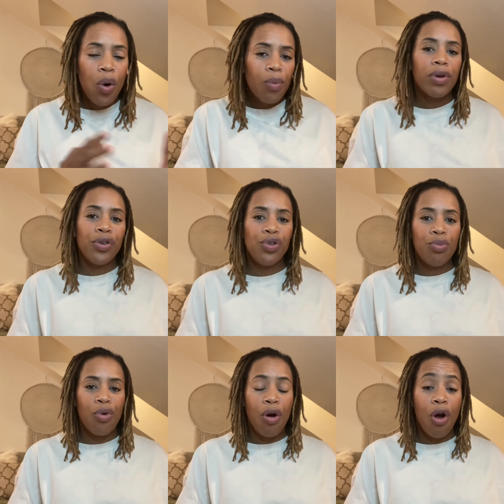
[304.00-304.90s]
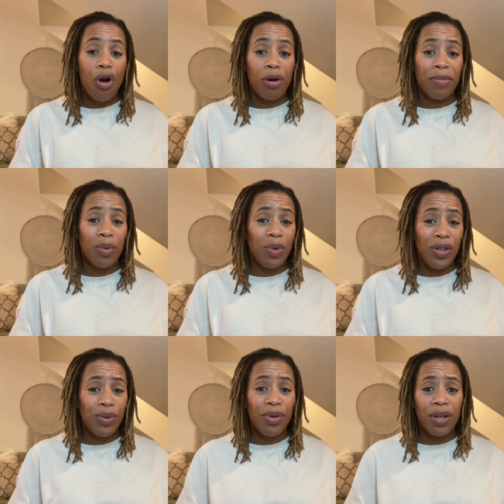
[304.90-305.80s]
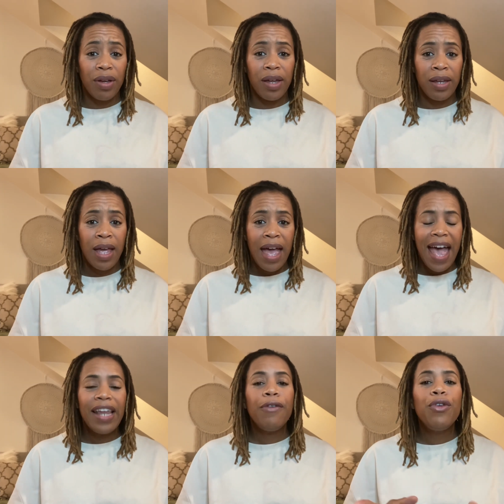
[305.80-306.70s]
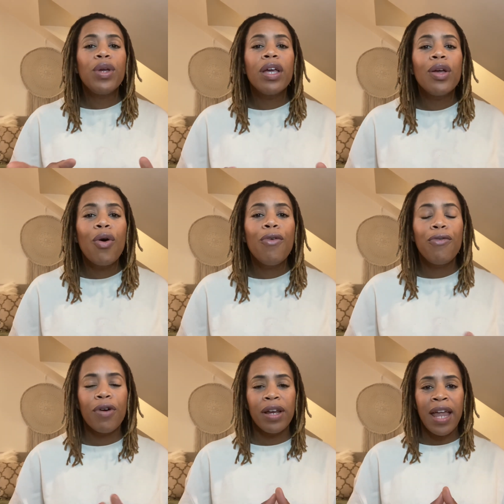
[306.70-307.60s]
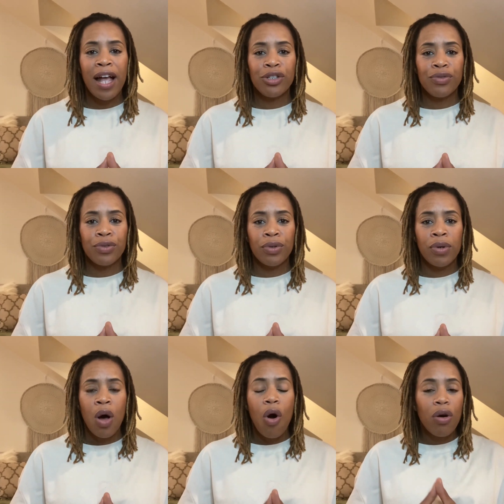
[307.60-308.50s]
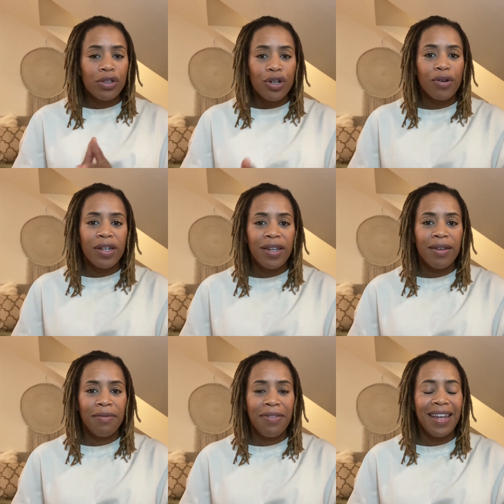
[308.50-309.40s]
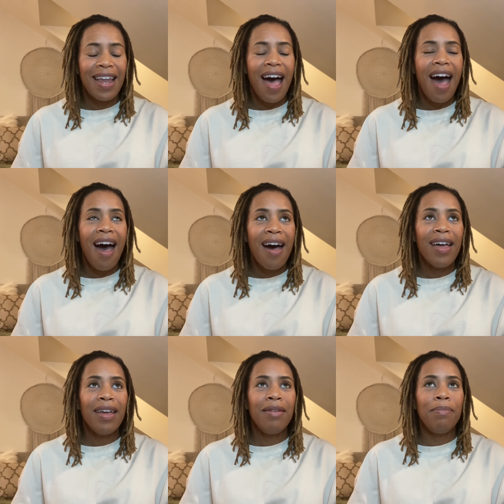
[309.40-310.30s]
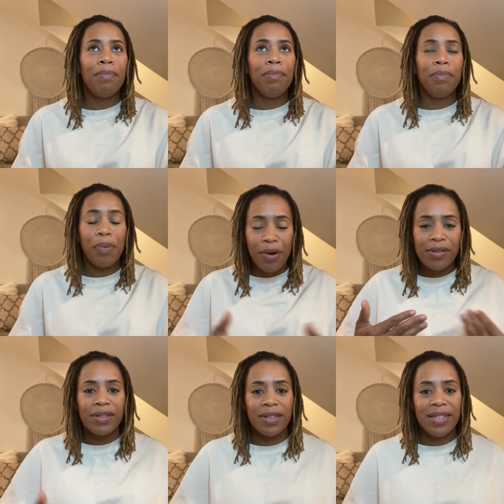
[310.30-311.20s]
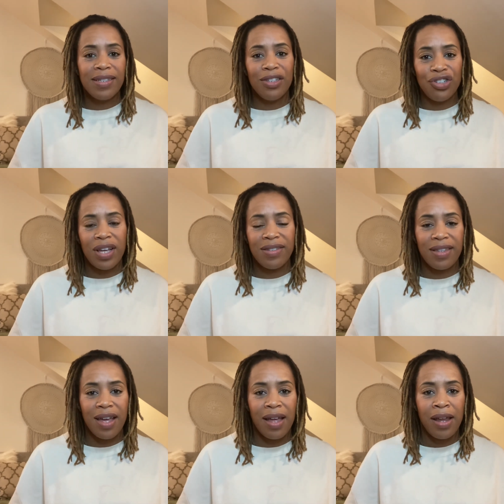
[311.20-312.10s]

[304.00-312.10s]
want to do more harm than we do good. And if you can go for a natural alternative, then I personally suggest that.